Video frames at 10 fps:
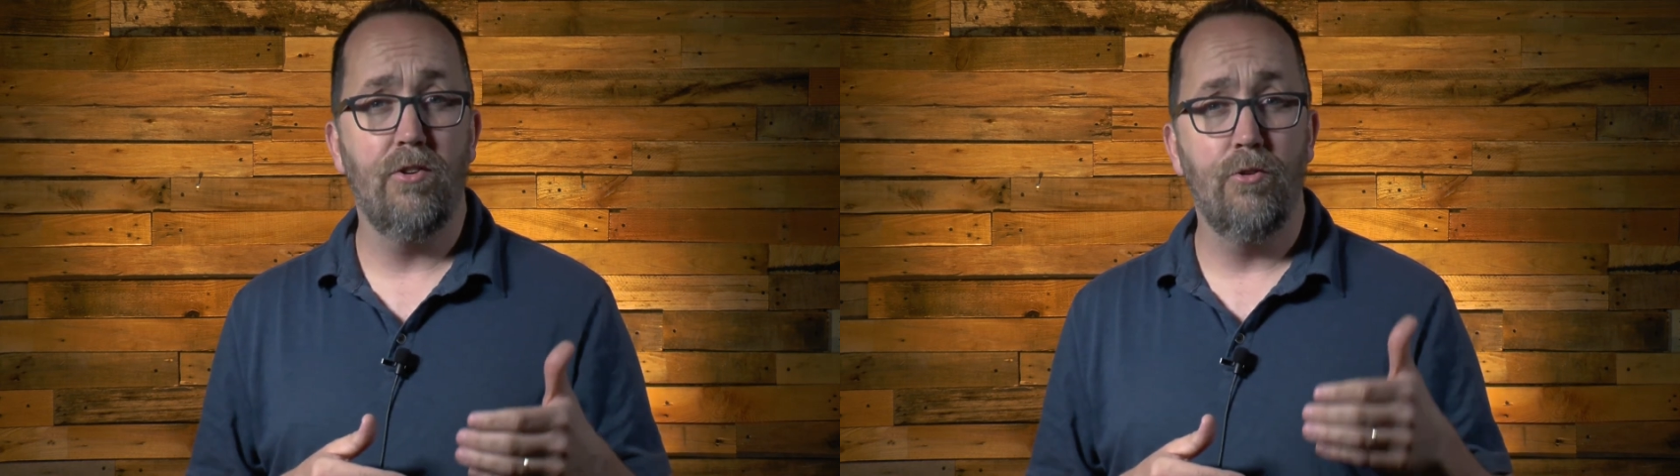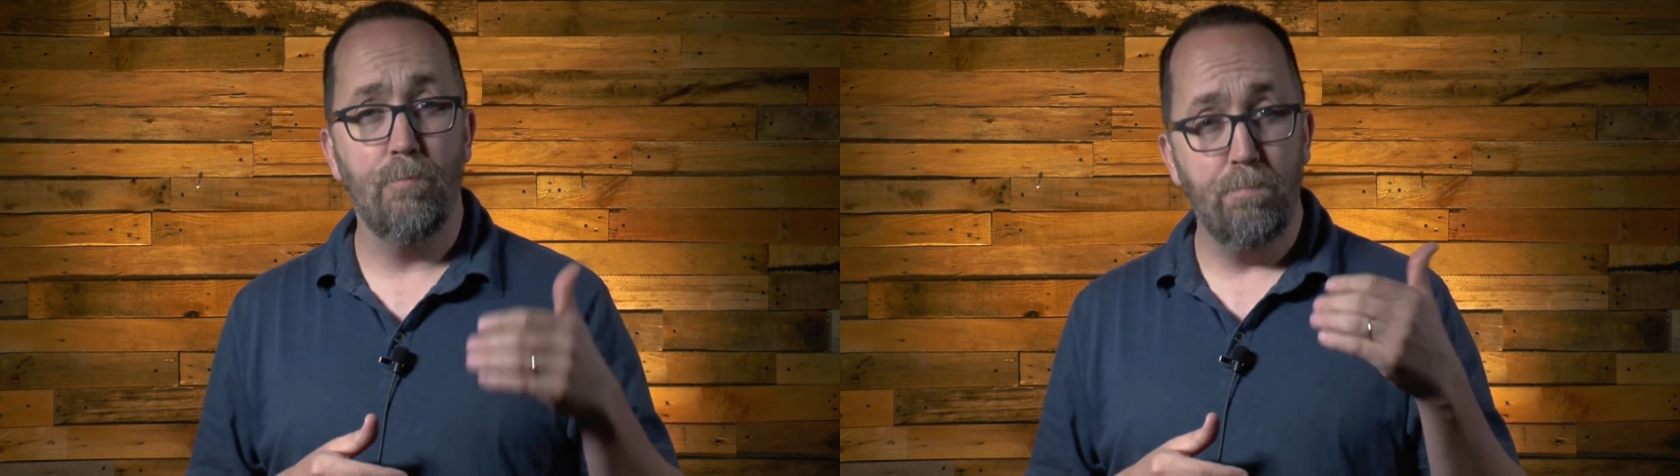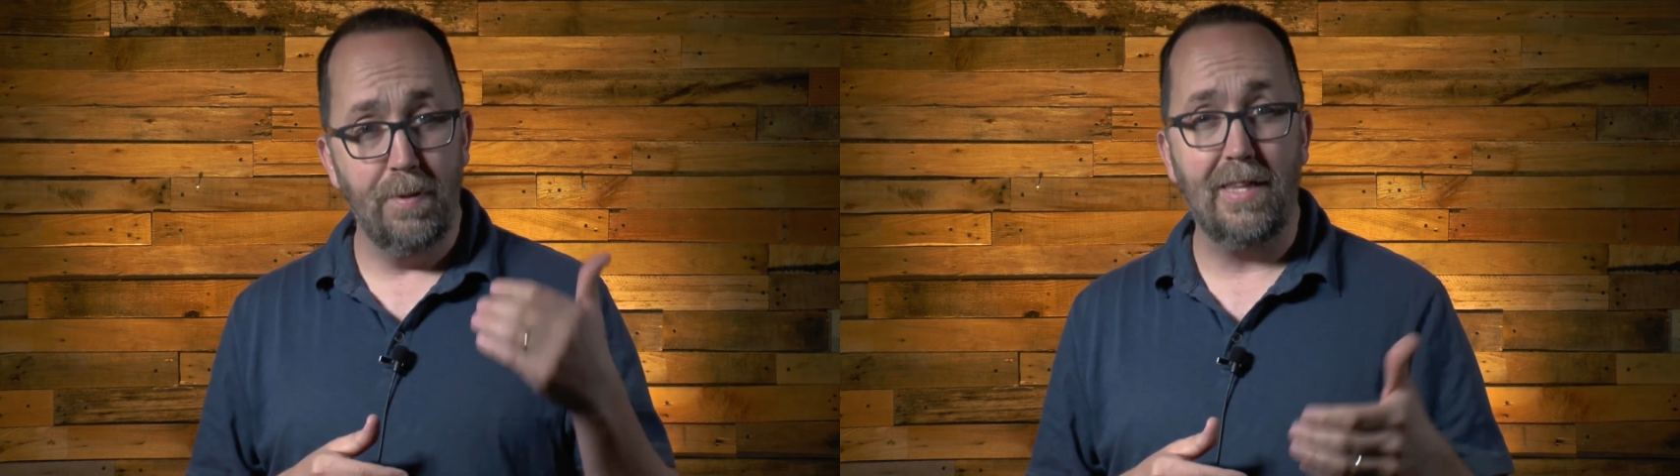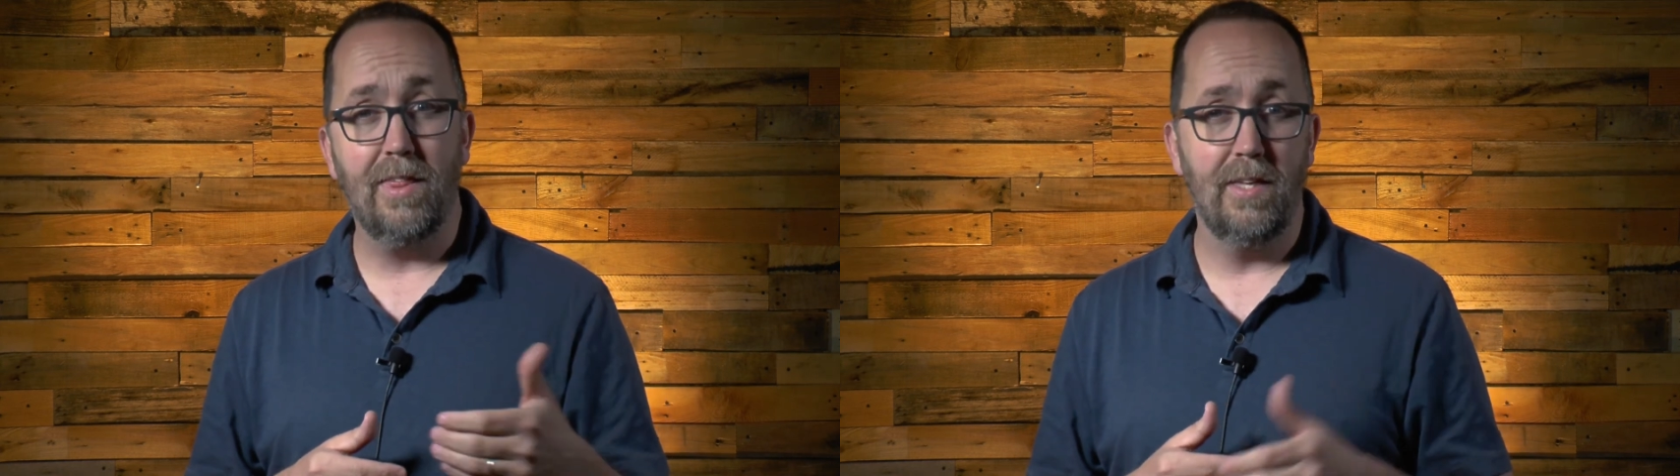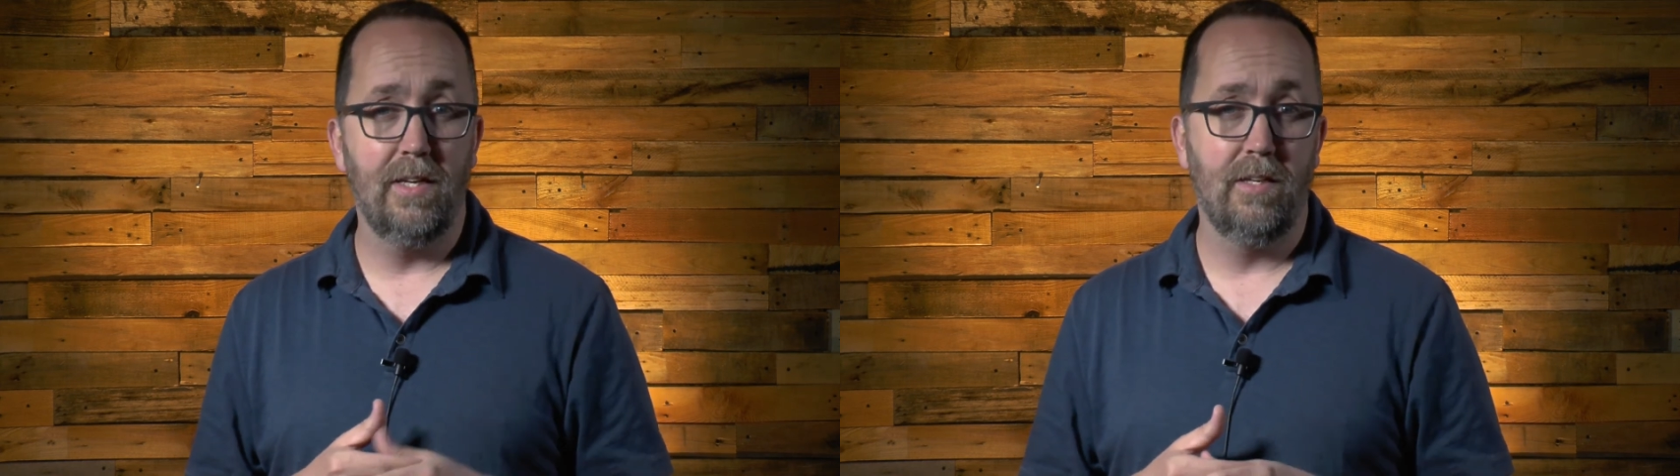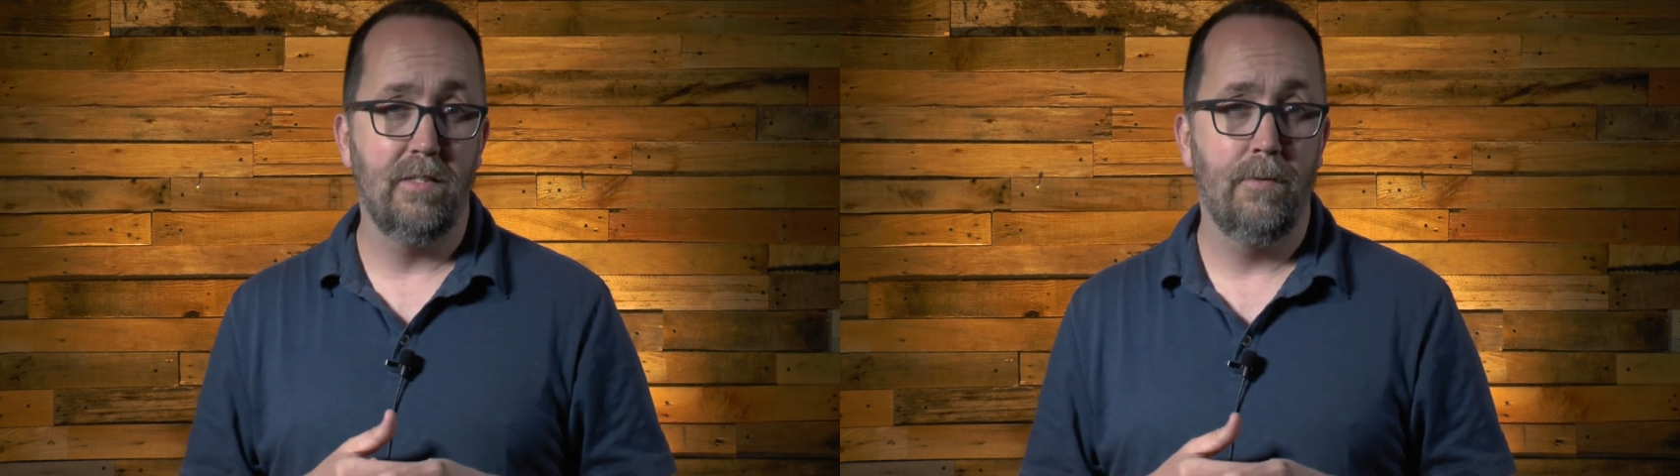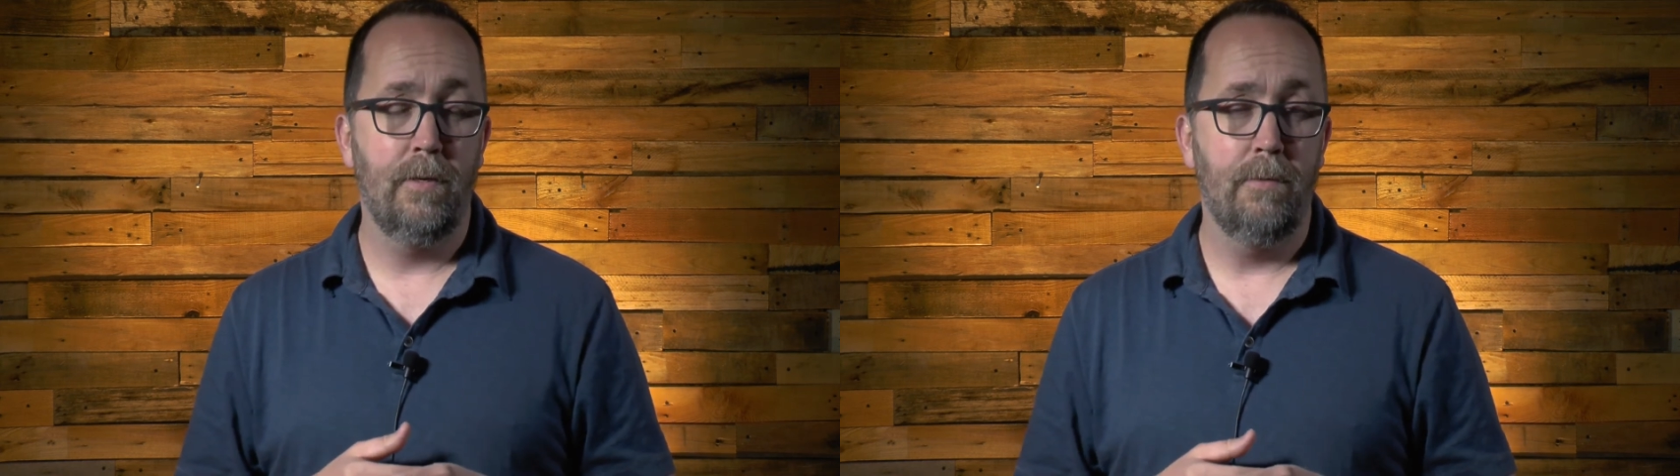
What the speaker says: to do big things.